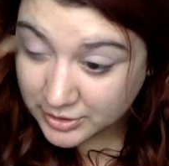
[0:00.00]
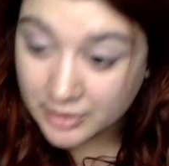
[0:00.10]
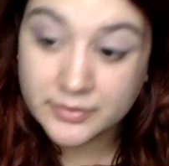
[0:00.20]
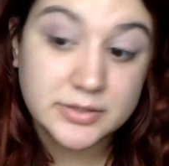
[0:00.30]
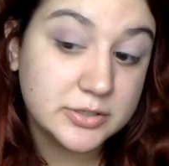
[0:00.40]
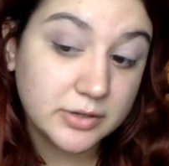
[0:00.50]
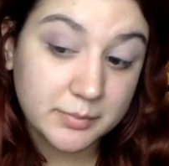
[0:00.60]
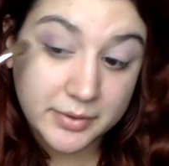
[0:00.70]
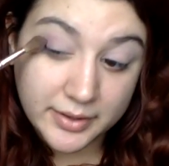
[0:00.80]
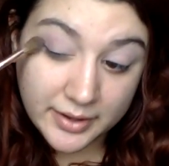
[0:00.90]
go into it,
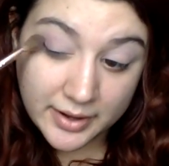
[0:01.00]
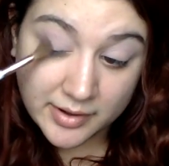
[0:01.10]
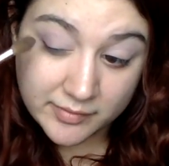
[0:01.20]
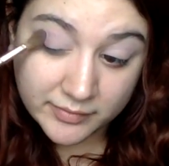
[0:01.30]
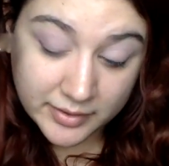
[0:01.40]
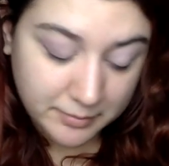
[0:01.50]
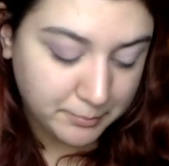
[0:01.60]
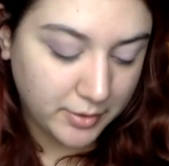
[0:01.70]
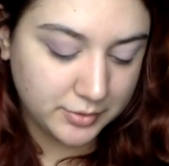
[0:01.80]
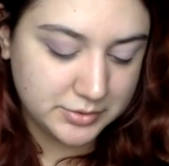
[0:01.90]
but I have
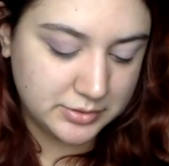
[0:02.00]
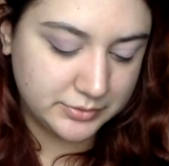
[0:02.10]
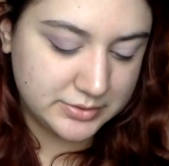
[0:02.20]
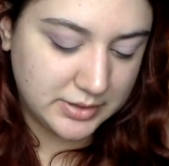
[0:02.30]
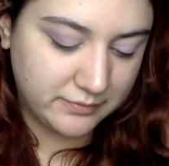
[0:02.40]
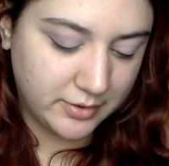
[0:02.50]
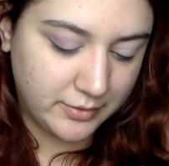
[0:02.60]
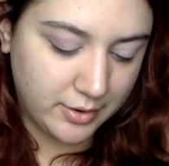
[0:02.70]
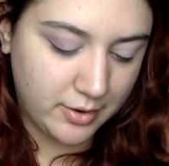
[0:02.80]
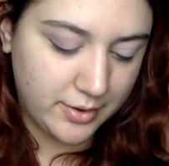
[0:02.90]
personal stuff
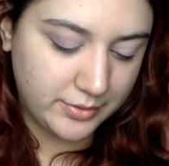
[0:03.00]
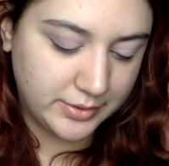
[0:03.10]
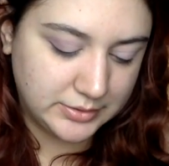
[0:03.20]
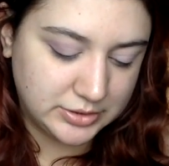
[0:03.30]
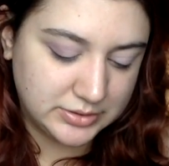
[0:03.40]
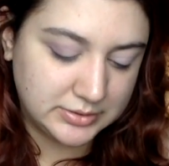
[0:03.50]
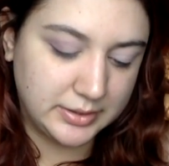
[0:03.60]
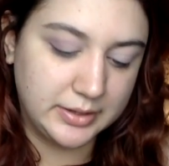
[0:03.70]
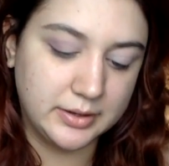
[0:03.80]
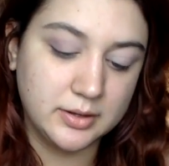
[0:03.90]
going on that's just I